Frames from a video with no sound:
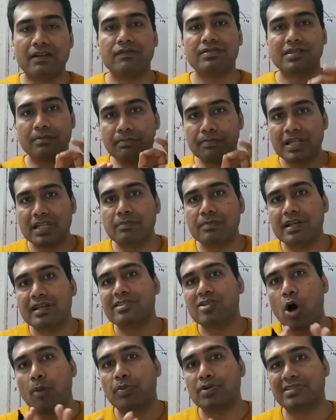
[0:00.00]
simply means
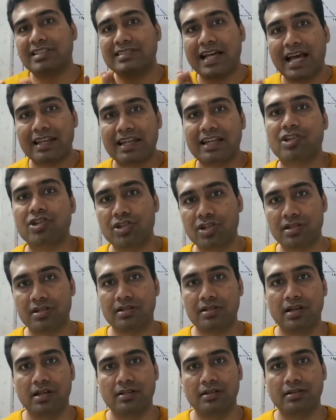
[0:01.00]
opposite direction.
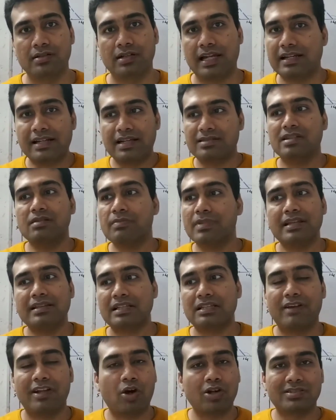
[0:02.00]
It doesn't mean that the
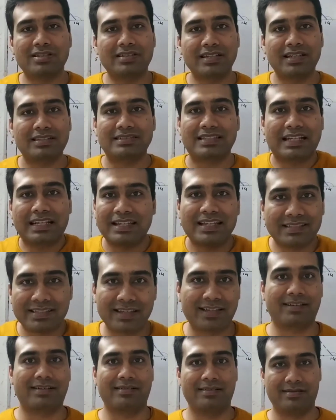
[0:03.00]
velocity is
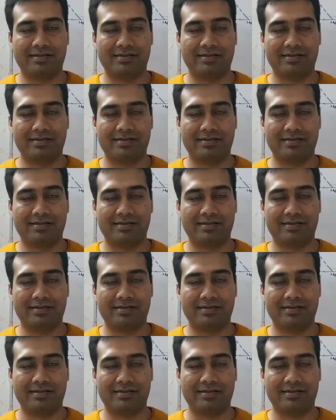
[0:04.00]
decreasing.